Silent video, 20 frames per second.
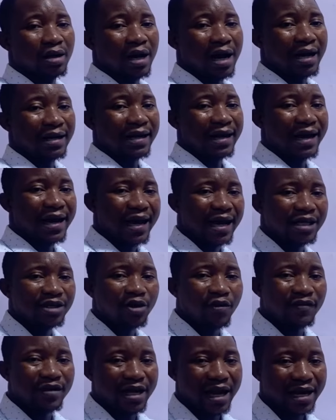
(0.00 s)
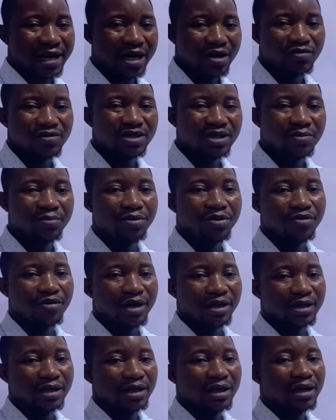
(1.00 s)
at the end of the accounting
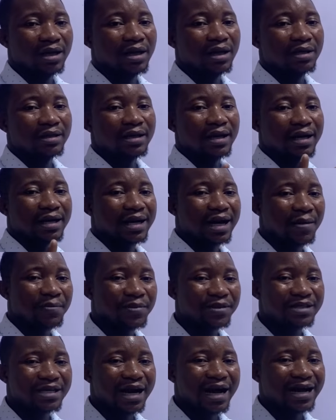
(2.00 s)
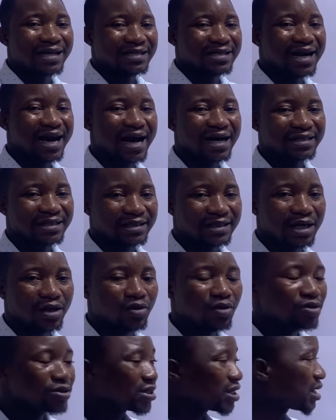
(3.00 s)
period, the capital at hand, the
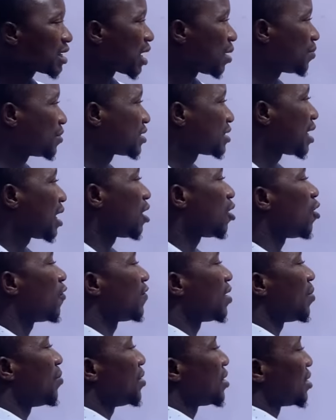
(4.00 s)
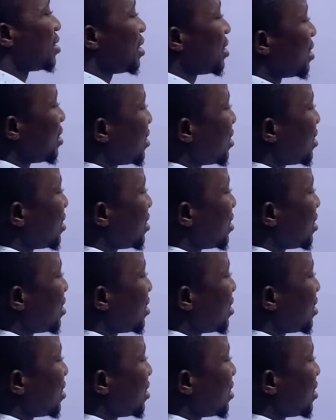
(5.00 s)
closing capital of the business